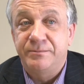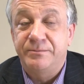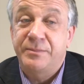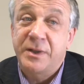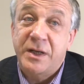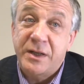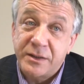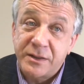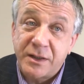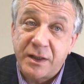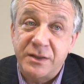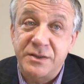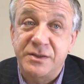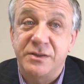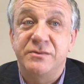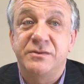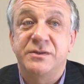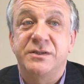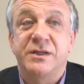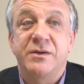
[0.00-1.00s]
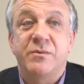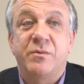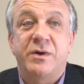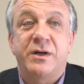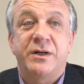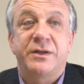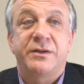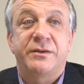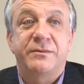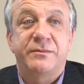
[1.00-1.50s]
But I do see
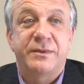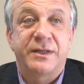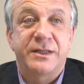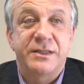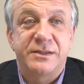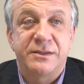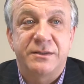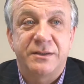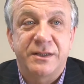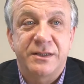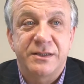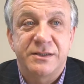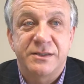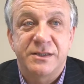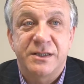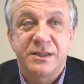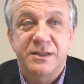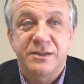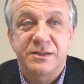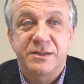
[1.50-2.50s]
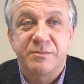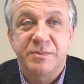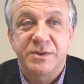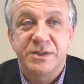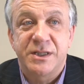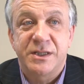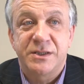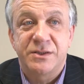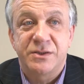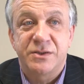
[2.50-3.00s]
why they see it as a
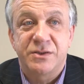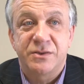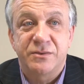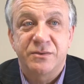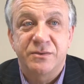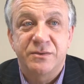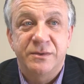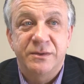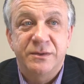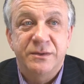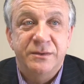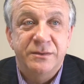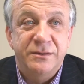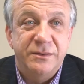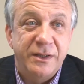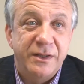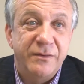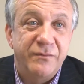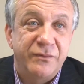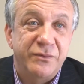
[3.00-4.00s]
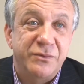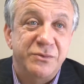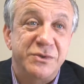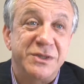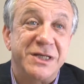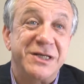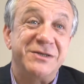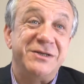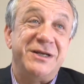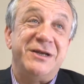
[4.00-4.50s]
potential
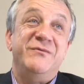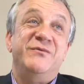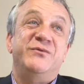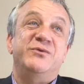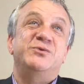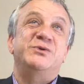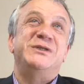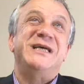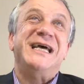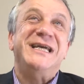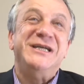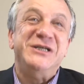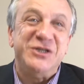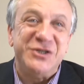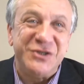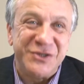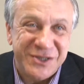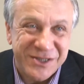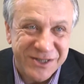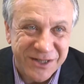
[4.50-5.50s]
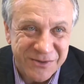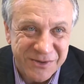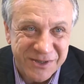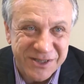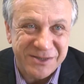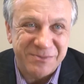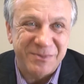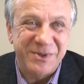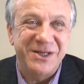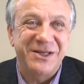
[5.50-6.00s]
infiltration, so to
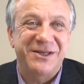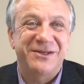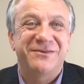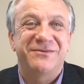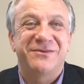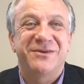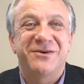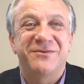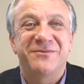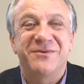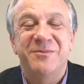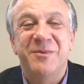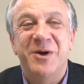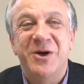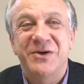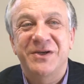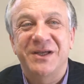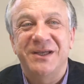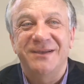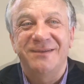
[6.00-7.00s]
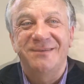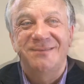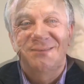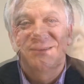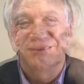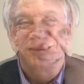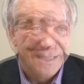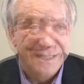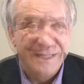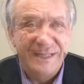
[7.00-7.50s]
speak, of the market.
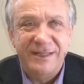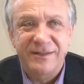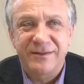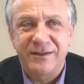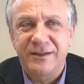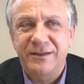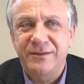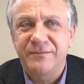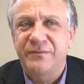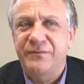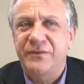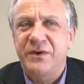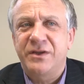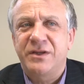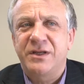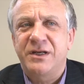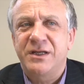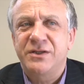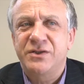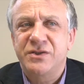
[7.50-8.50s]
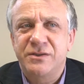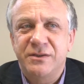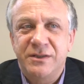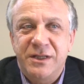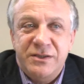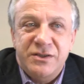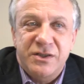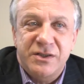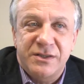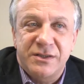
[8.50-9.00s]
Yeah, further
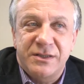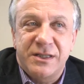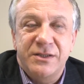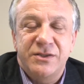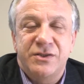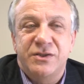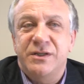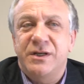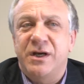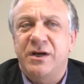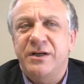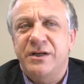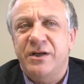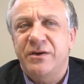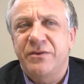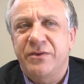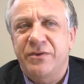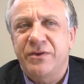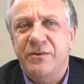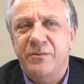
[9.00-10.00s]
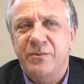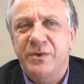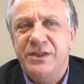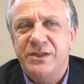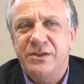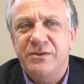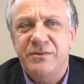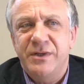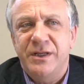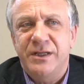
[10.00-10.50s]
legislation, I don't think we
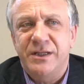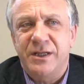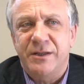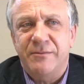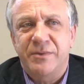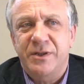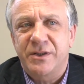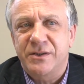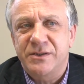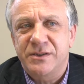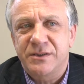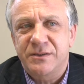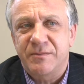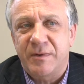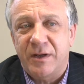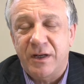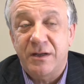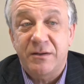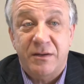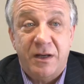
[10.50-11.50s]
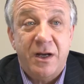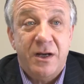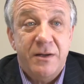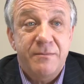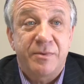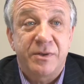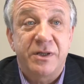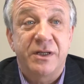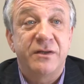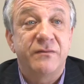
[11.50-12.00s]
do need it, because I
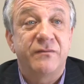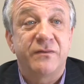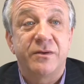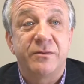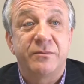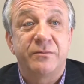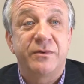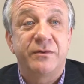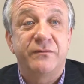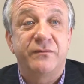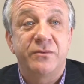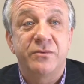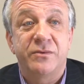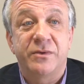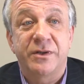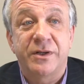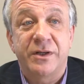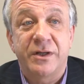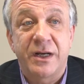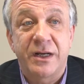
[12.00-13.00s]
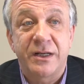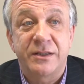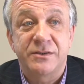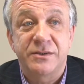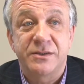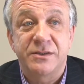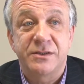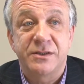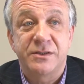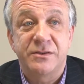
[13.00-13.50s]
believe that we've all got our
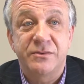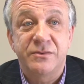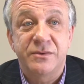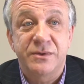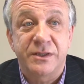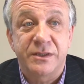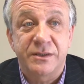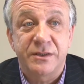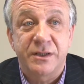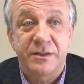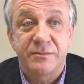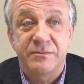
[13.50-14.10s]
houses in order.